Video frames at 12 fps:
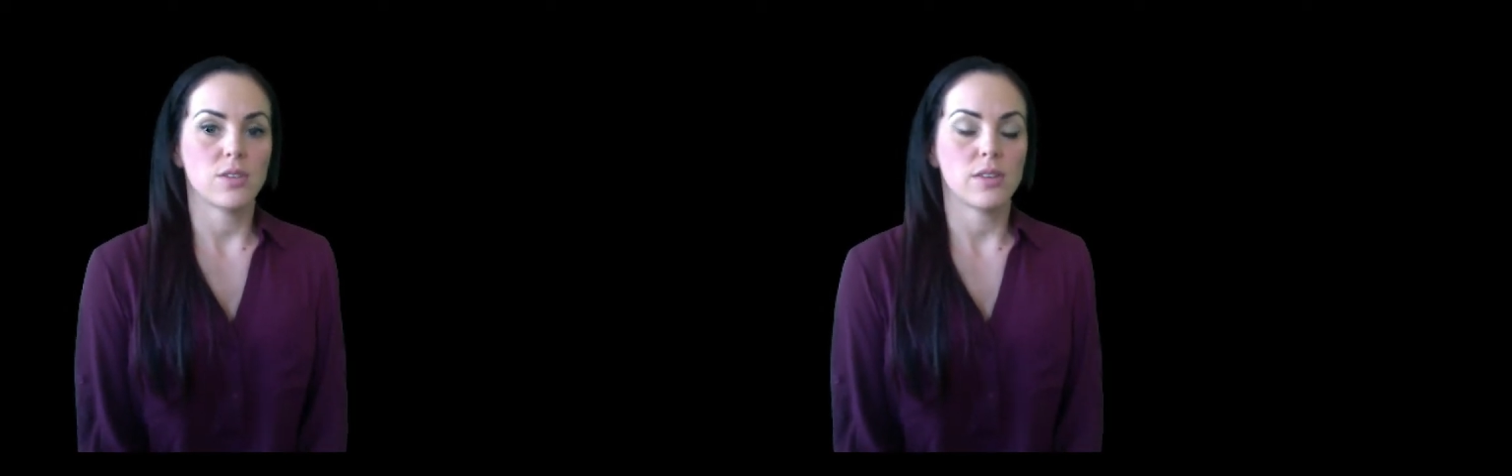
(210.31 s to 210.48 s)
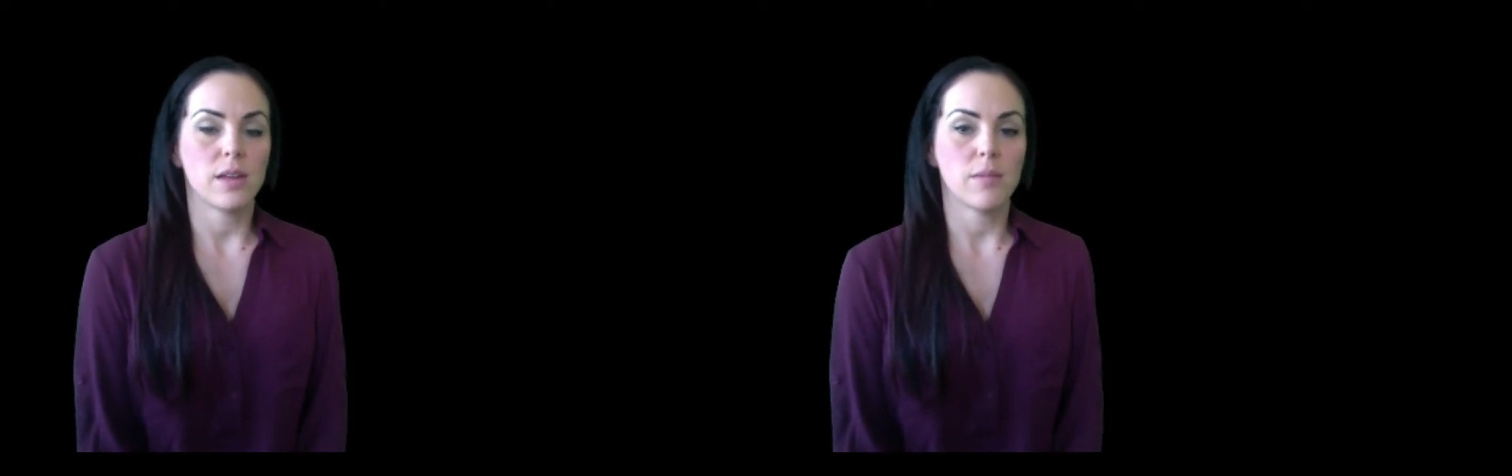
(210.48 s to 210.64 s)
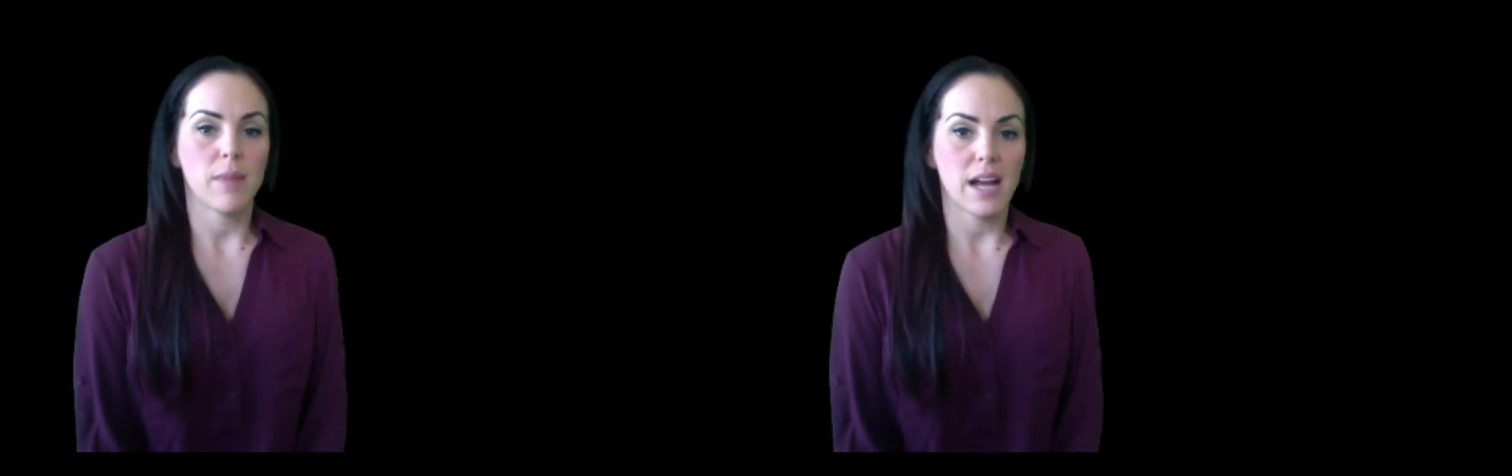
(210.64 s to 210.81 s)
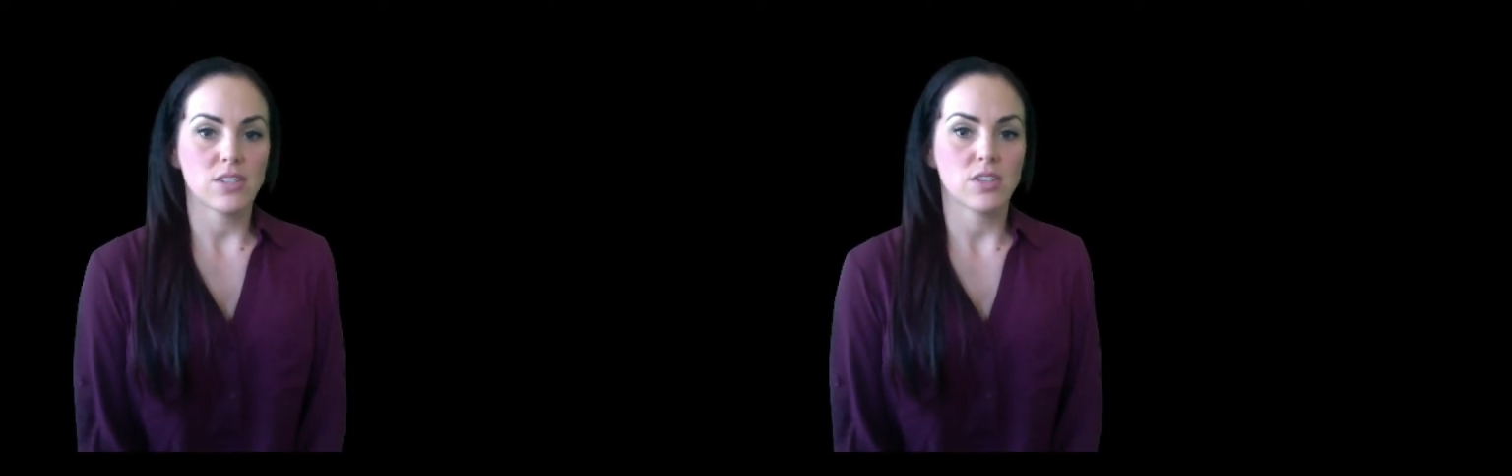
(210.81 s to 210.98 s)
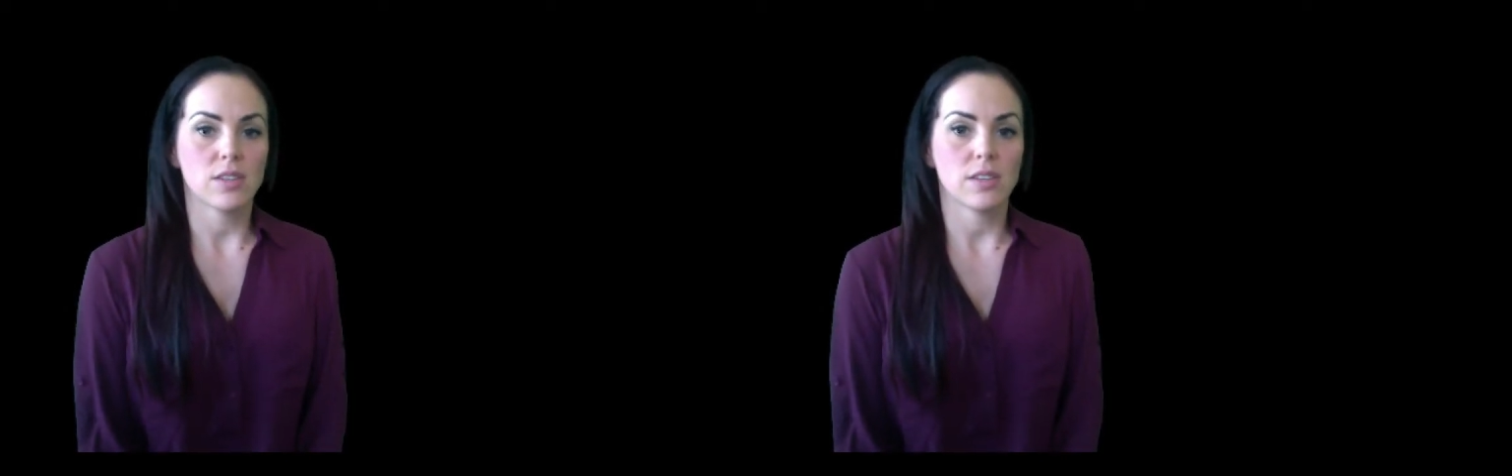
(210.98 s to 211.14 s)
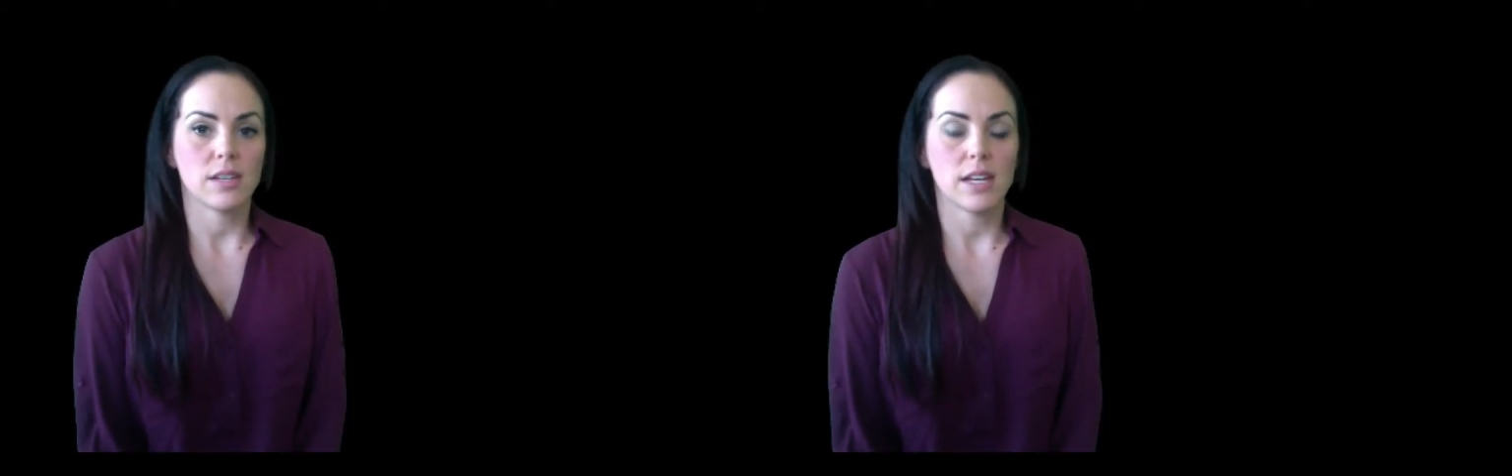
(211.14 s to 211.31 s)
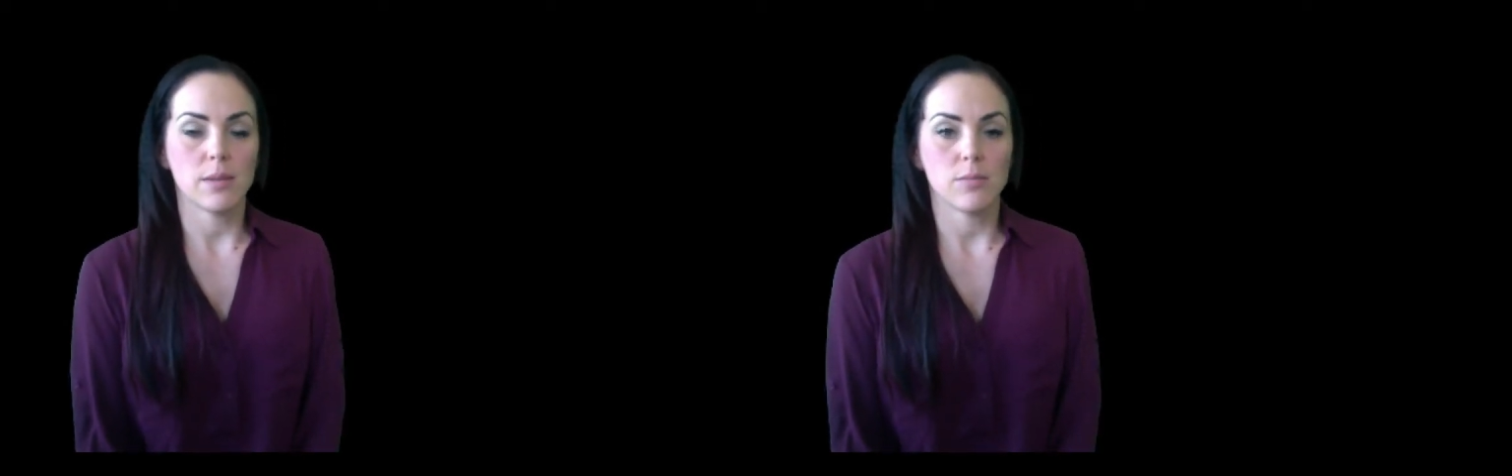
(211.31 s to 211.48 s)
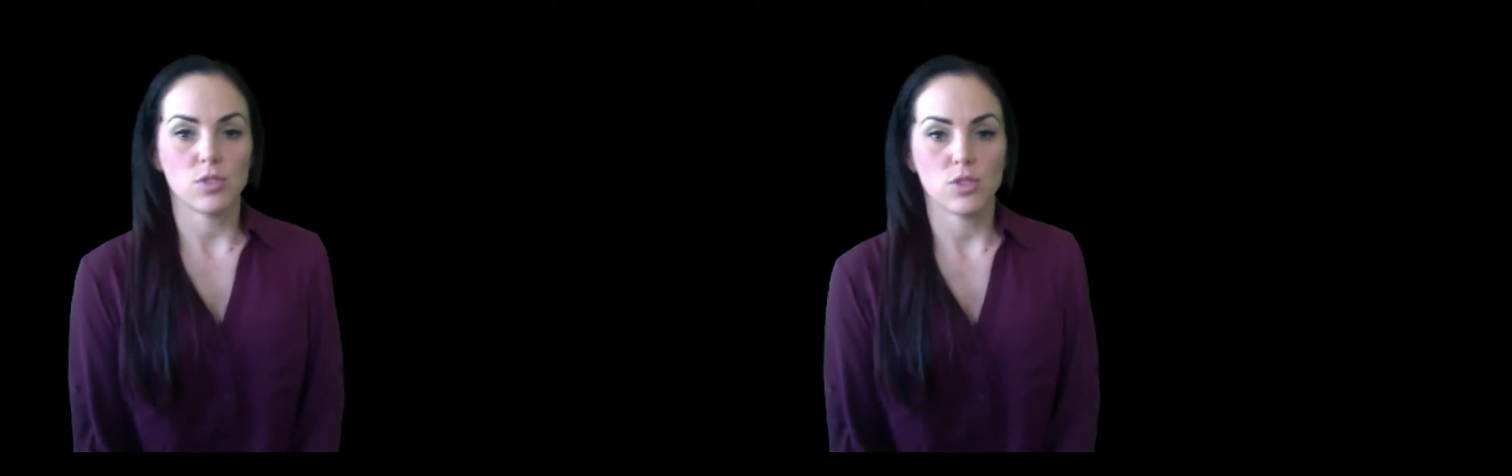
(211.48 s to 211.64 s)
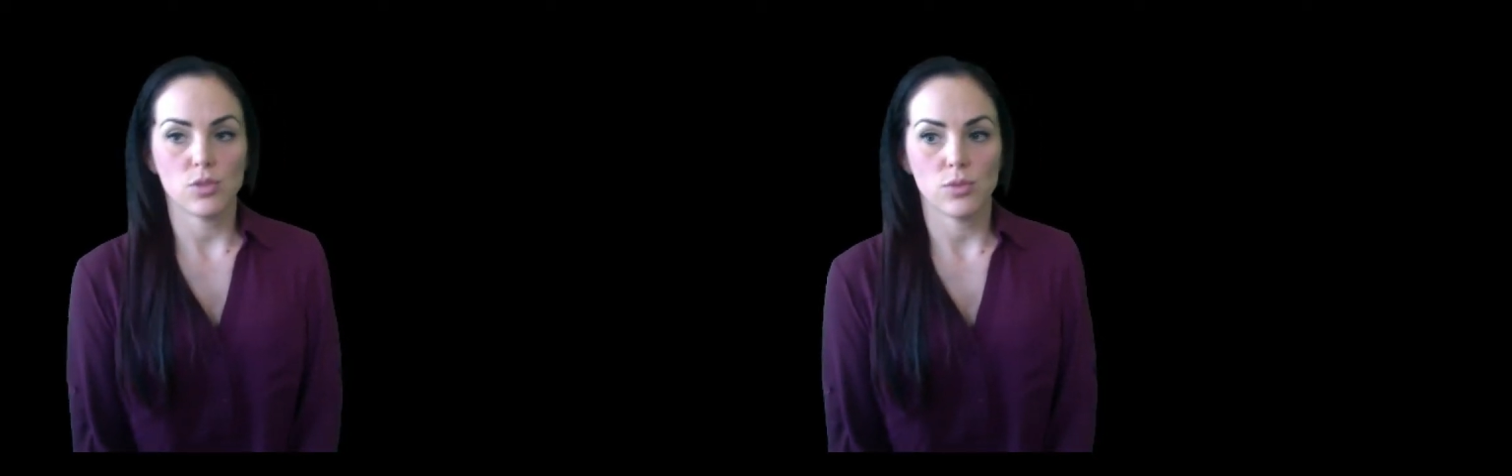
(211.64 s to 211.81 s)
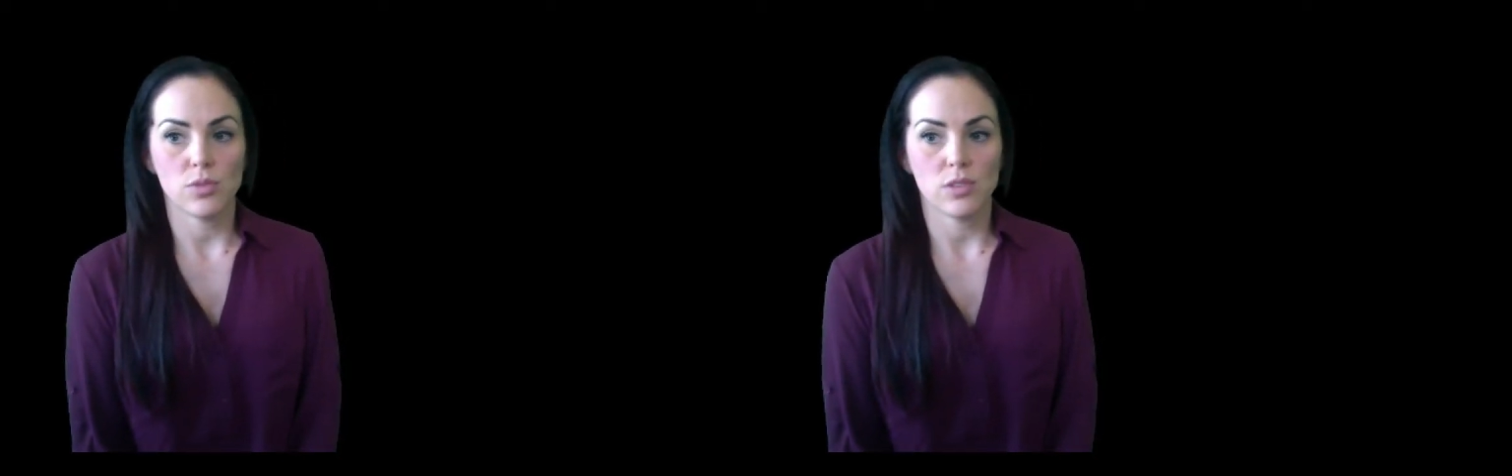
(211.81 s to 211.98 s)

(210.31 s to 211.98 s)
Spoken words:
and then matching the name to